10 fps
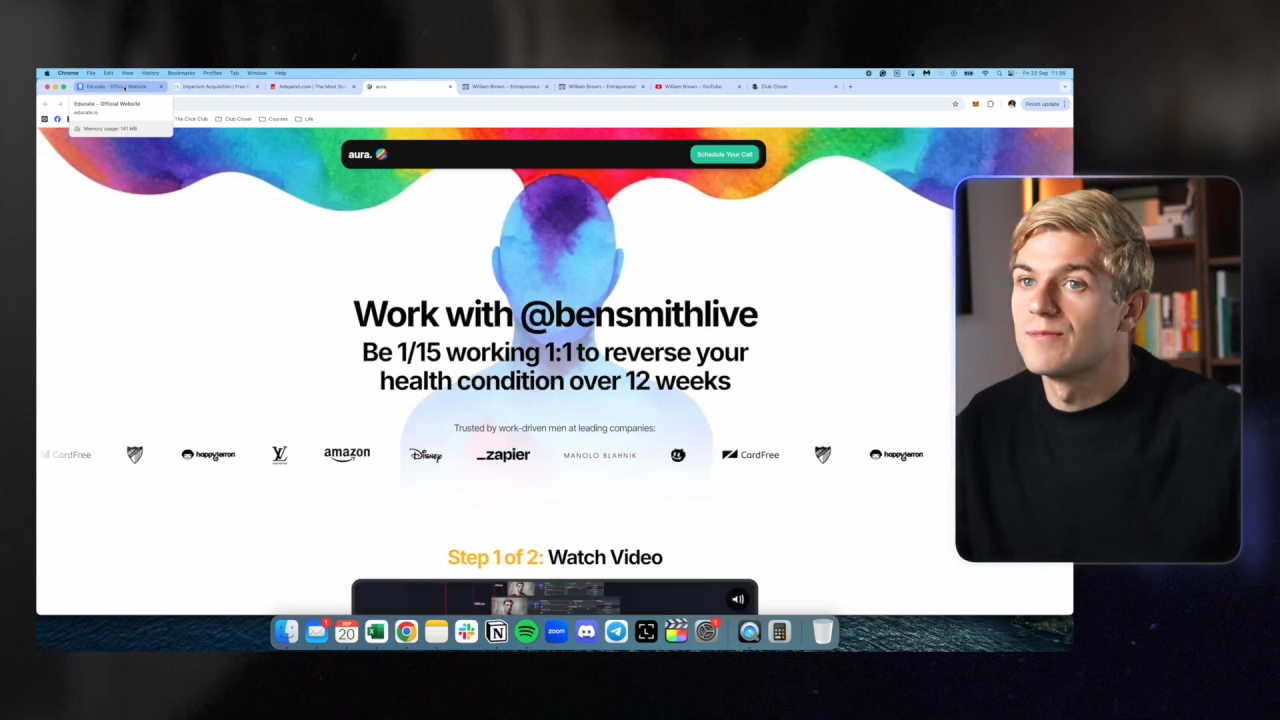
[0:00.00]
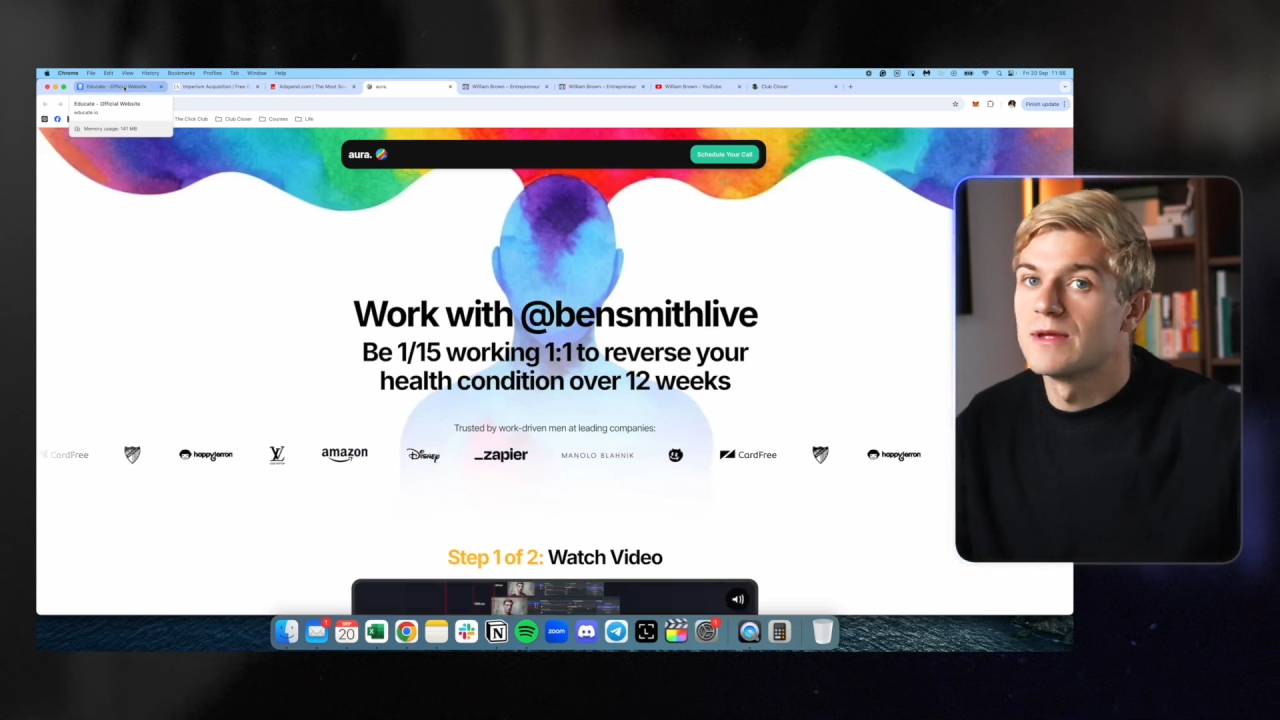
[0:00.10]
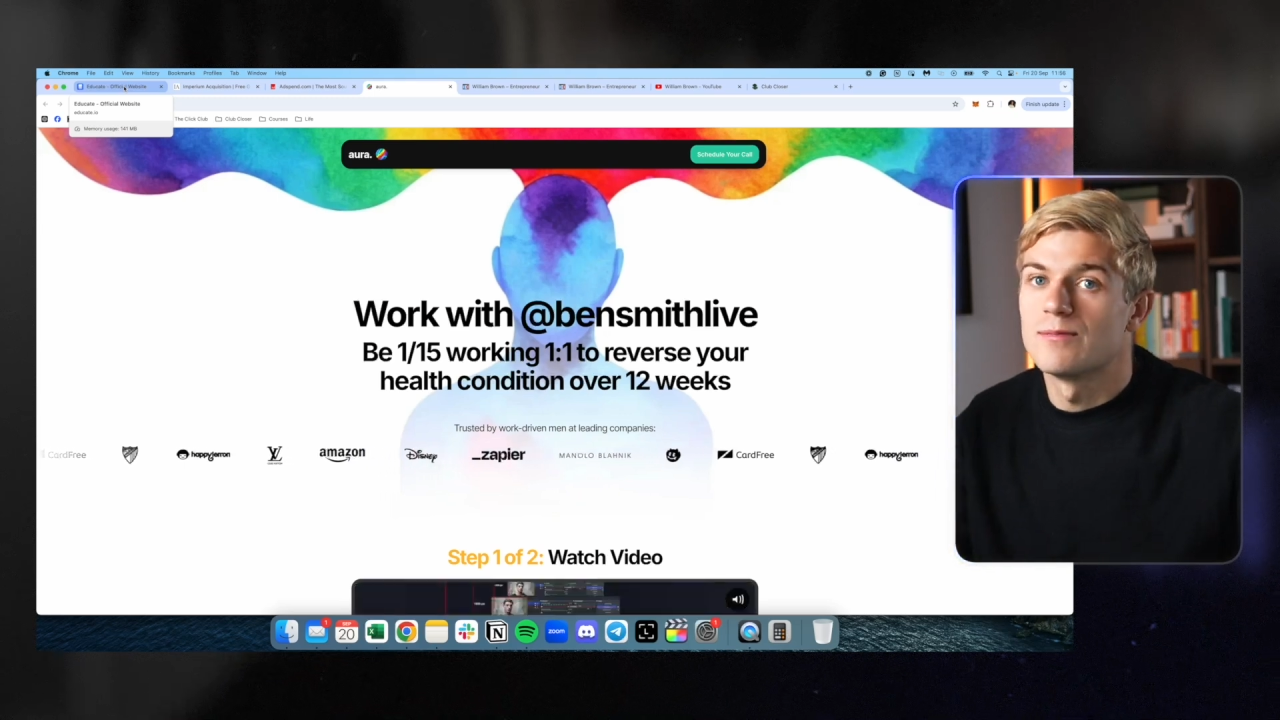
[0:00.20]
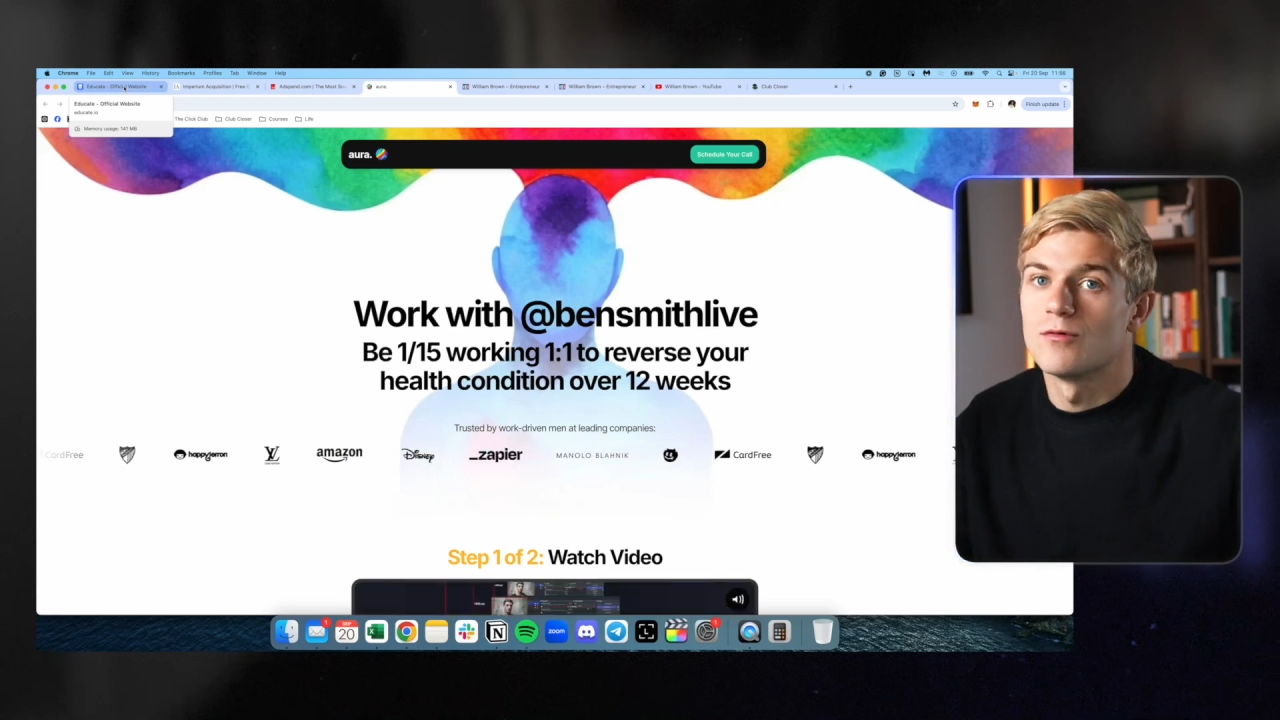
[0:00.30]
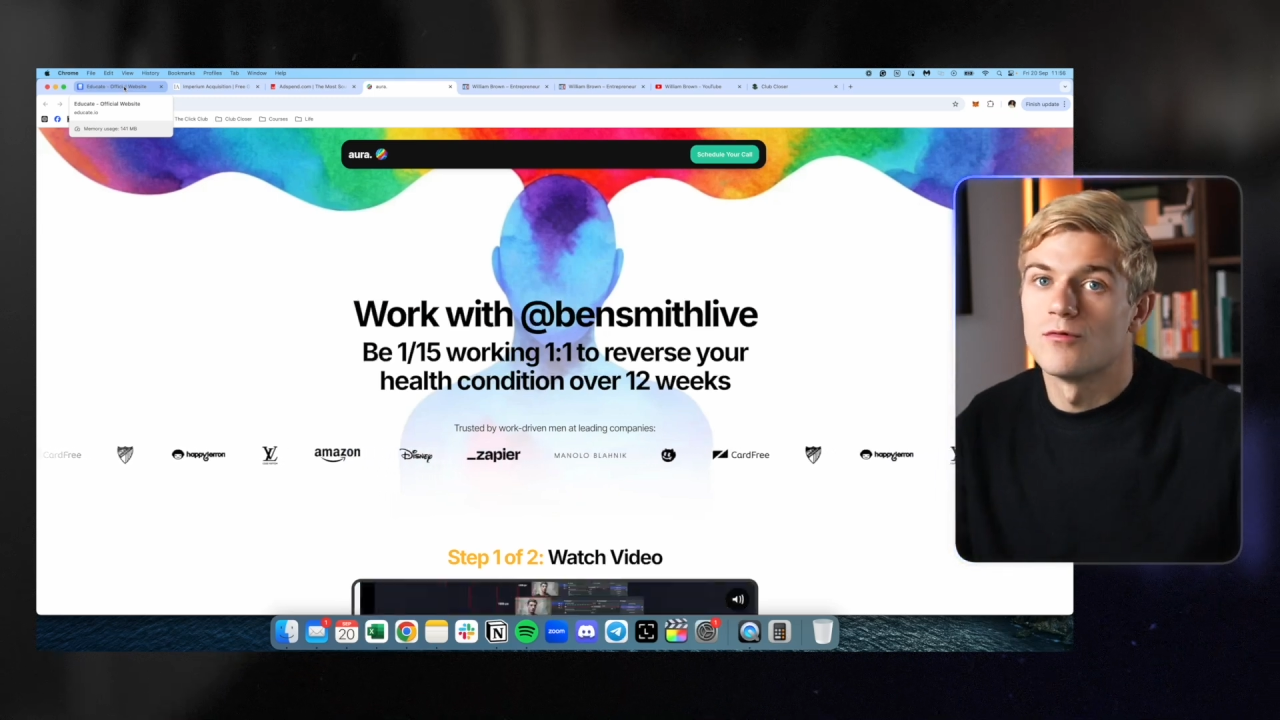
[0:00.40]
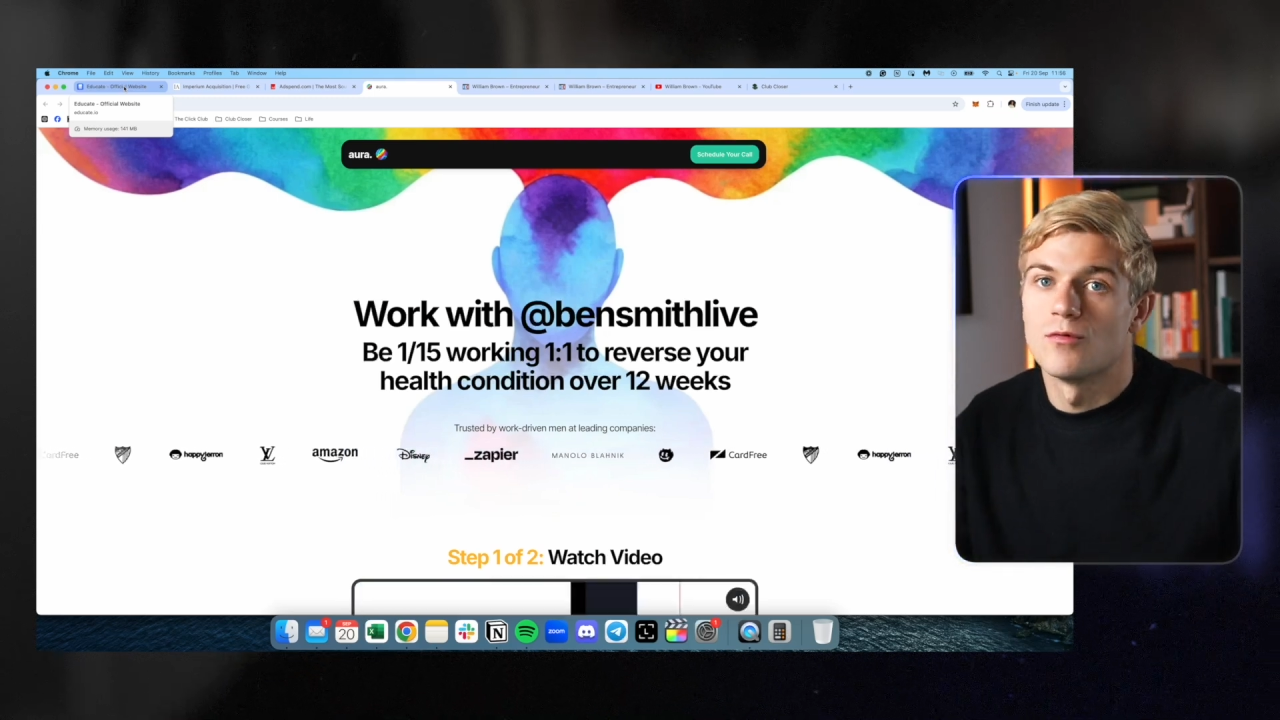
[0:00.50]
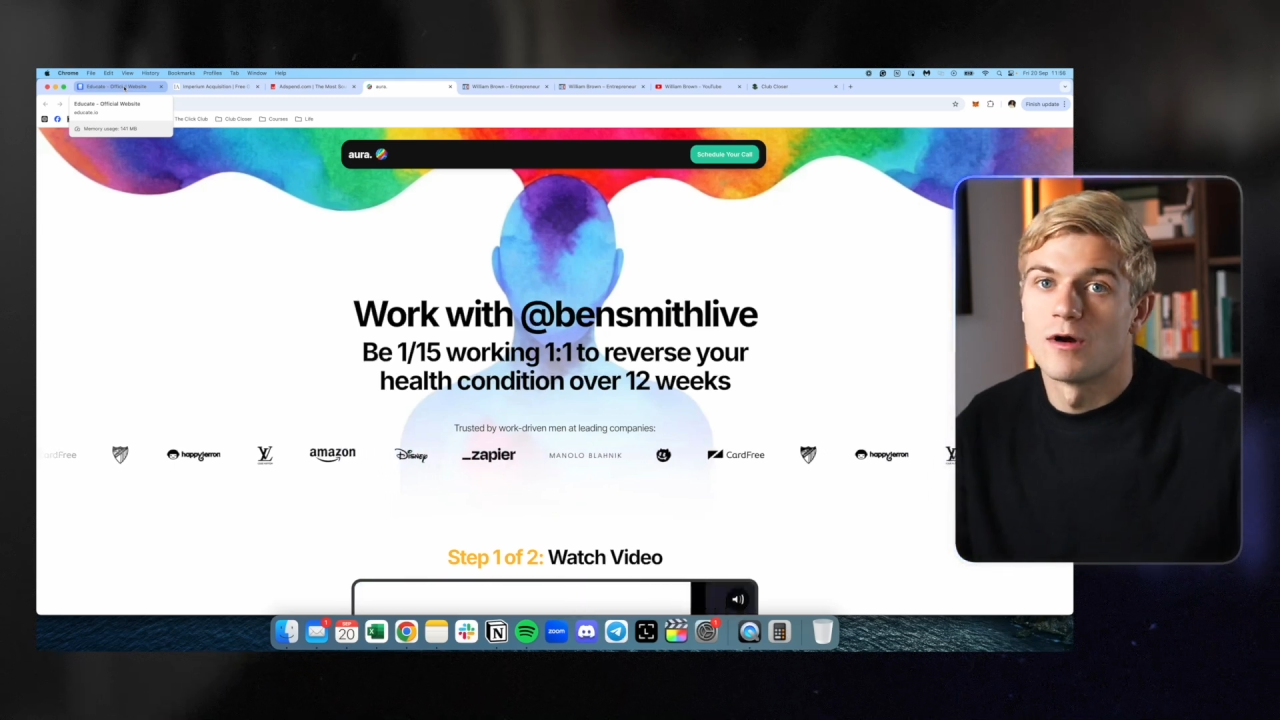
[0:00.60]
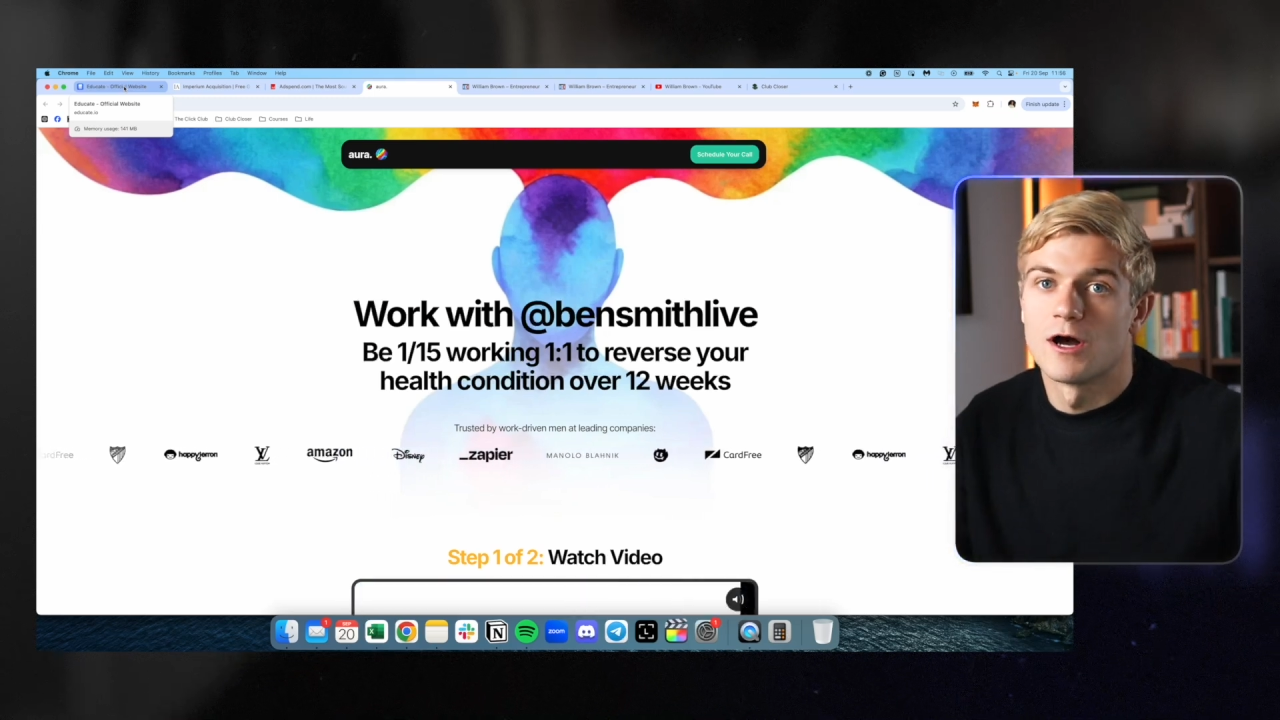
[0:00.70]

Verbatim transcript: people